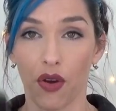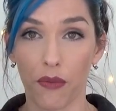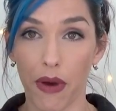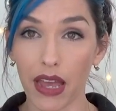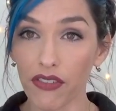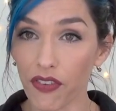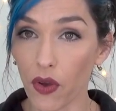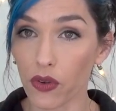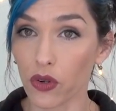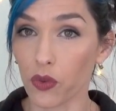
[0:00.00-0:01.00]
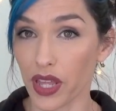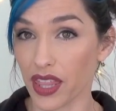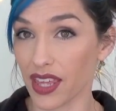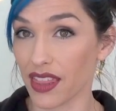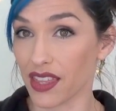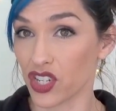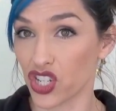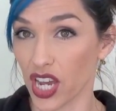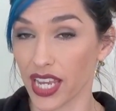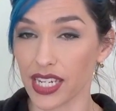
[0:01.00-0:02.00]
Now, my phone with the
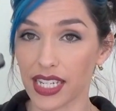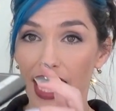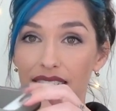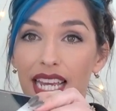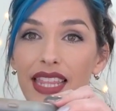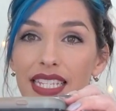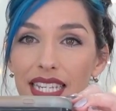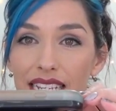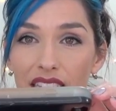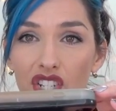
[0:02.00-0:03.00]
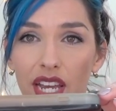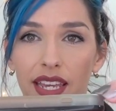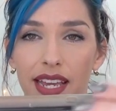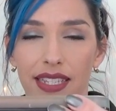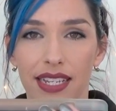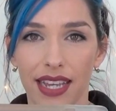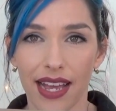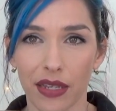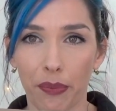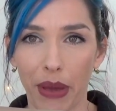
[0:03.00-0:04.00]
giant case, and this is a giant case because it
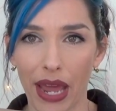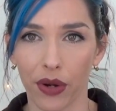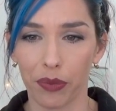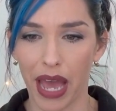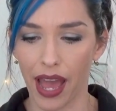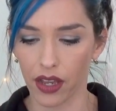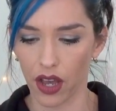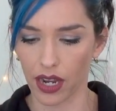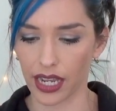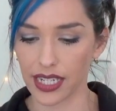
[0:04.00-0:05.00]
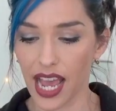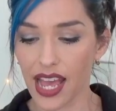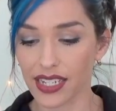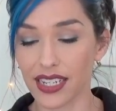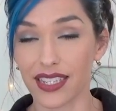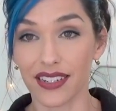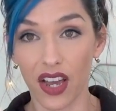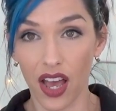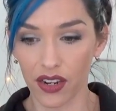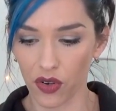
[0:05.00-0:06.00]
has a battery pack on it, does
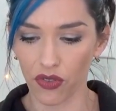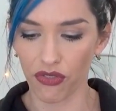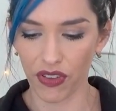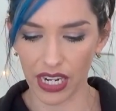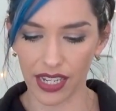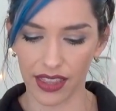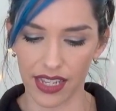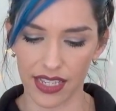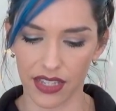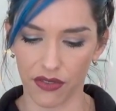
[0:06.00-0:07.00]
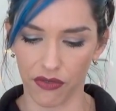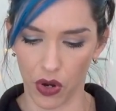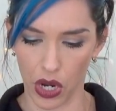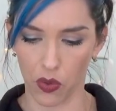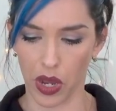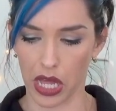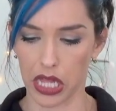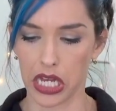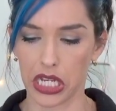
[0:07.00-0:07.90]
not fit in this very well.